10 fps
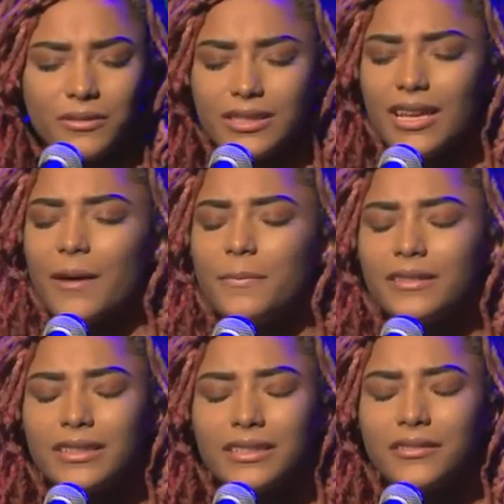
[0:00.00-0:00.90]
What's
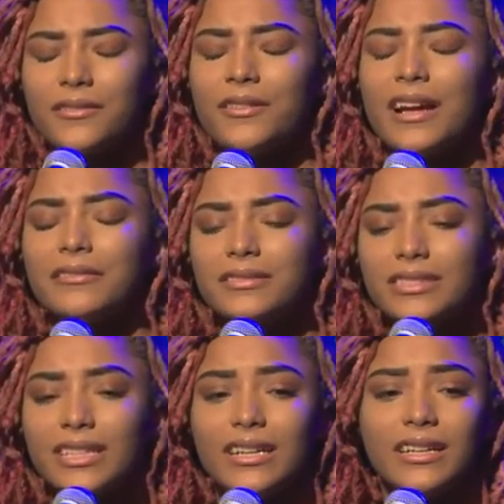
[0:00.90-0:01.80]
happening
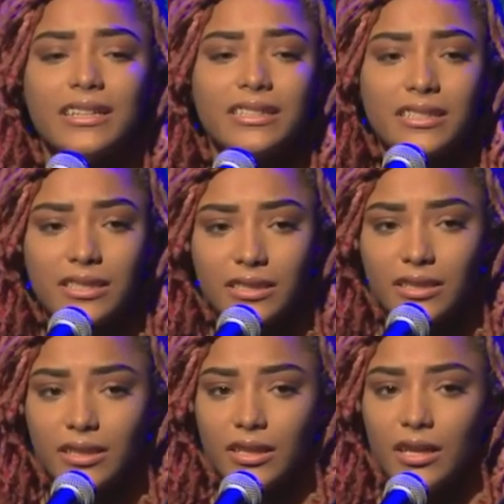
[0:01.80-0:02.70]
around us?
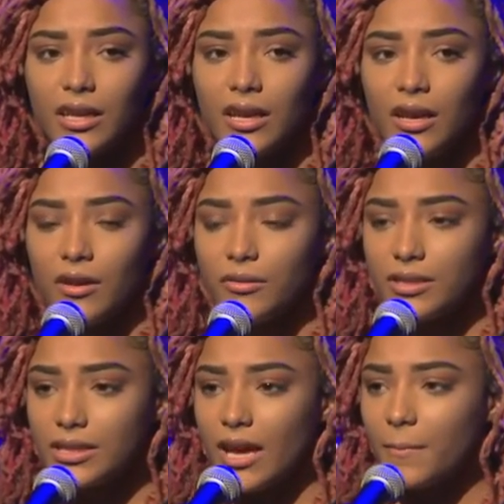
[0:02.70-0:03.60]

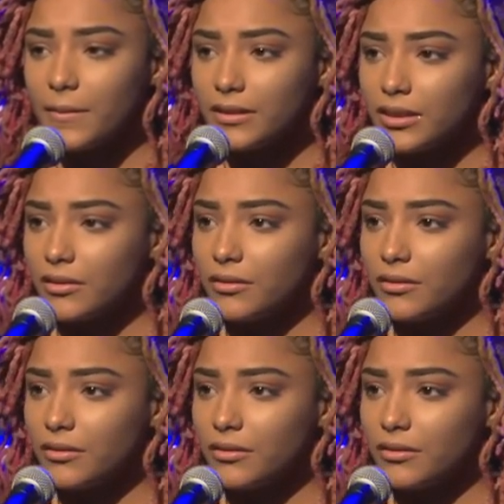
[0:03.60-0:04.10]
What's happening?